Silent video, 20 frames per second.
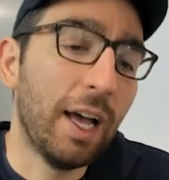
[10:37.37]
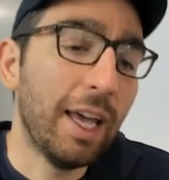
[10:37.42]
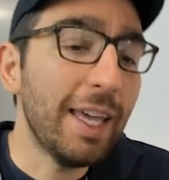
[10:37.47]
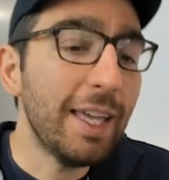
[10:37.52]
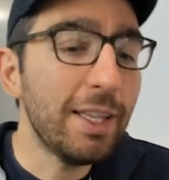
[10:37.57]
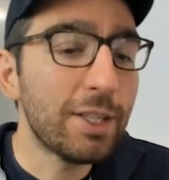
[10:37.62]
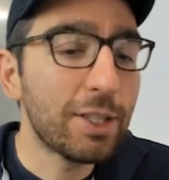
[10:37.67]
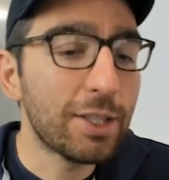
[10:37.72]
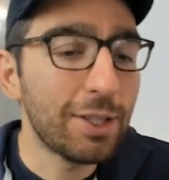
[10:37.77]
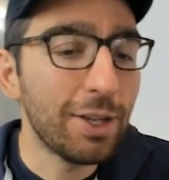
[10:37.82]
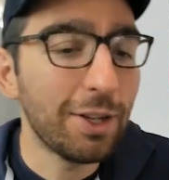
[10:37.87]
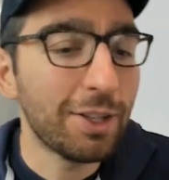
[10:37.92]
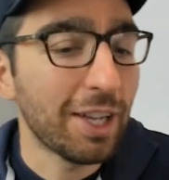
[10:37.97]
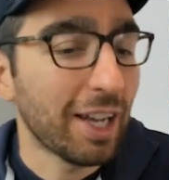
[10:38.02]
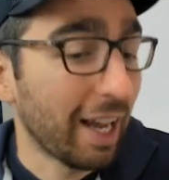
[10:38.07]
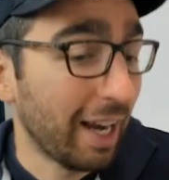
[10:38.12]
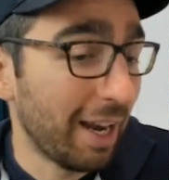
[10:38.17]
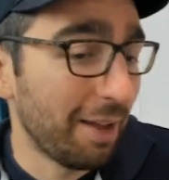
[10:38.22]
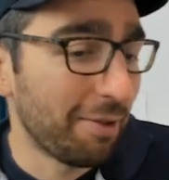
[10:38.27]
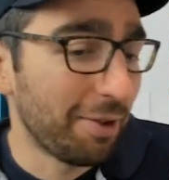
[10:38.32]

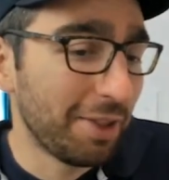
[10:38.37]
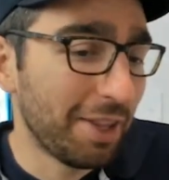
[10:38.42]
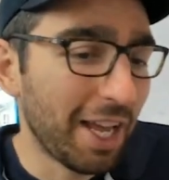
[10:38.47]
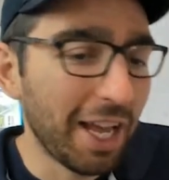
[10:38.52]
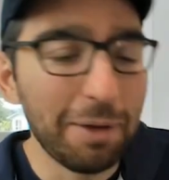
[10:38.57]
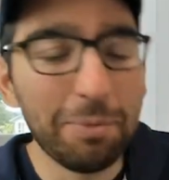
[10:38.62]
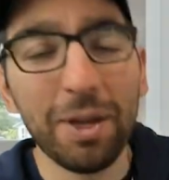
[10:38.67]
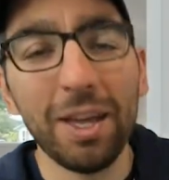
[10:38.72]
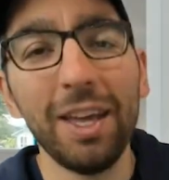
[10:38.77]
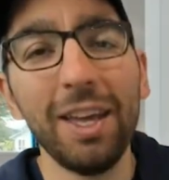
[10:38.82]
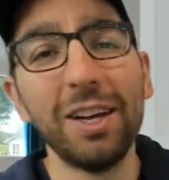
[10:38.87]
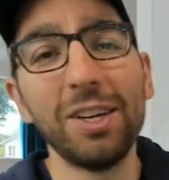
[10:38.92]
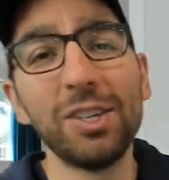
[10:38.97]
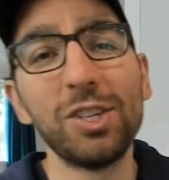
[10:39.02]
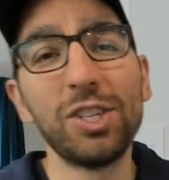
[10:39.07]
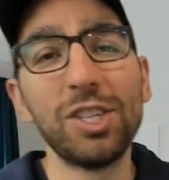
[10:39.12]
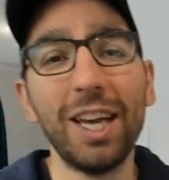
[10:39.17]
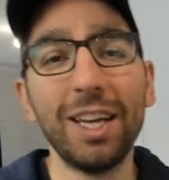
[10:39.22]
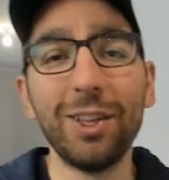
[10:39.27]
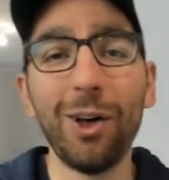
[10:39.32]
insert clever name here
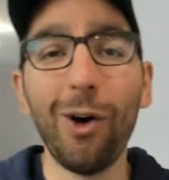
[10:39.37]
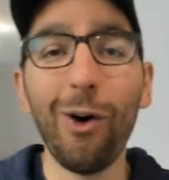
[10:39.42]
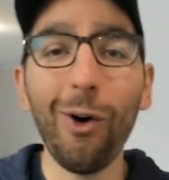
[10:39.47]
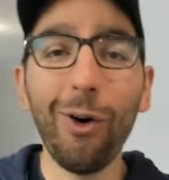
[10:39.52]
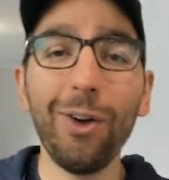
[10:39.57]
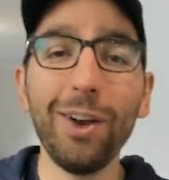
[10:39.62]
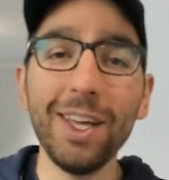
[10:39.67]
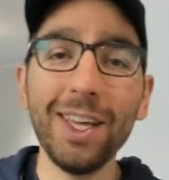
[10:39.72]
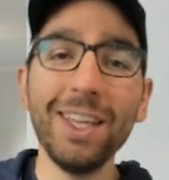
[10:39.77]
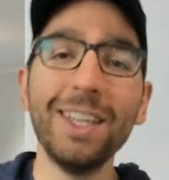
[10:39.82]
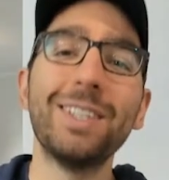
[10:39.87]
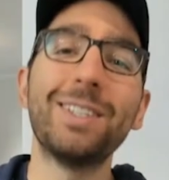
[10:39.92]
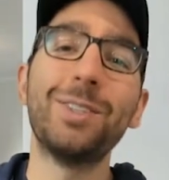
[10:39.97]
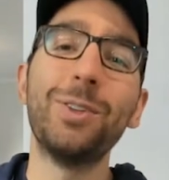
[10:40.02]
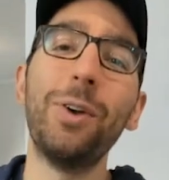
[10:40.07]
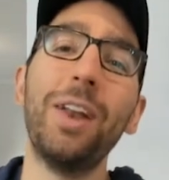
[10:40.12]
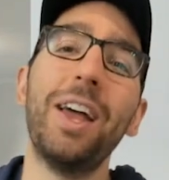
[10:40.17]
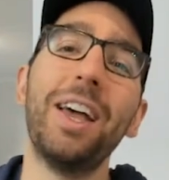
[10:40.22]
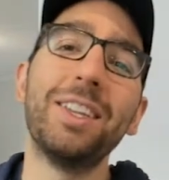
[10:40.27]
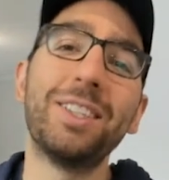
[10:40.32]
shared all his
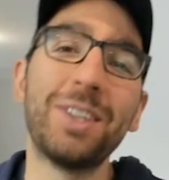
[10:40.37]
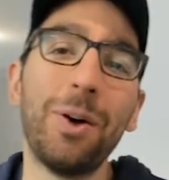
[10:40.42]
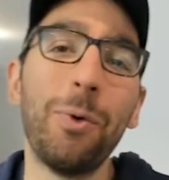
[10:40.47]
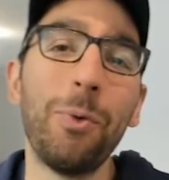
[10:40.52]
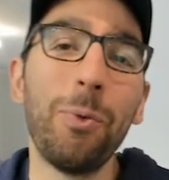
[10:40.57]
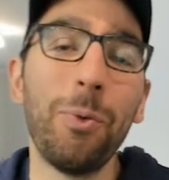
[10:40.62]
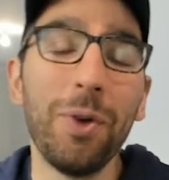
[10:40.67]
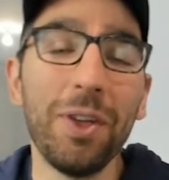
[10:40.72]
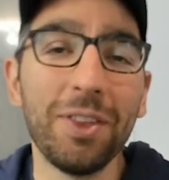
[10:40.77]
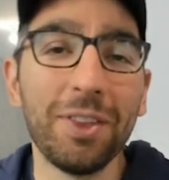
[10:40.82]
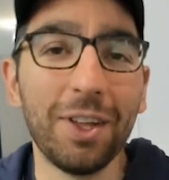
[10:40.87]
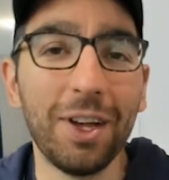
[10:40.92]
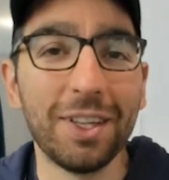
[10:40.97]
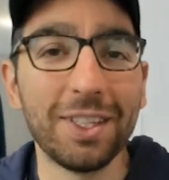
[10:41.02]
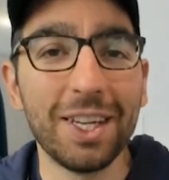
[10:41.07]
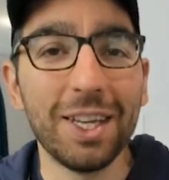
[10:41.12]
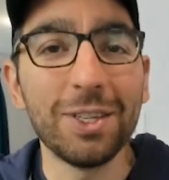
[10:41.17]
knowledge with us.